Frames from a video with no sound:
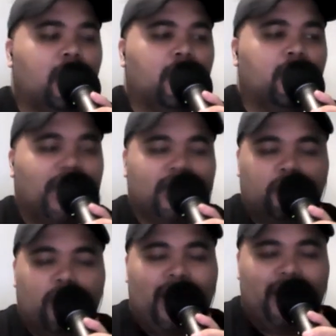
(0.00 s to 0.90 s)

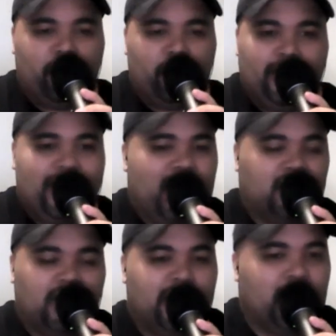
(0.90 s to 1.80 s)
Yes, I agree.
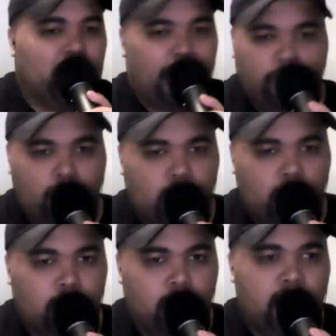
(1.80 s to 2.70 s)
Lashley, not a great
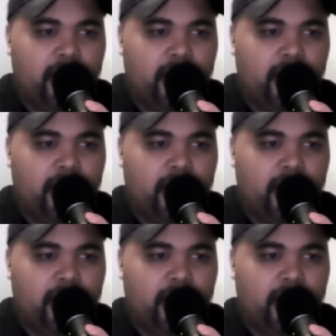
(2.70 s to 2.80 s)
promo.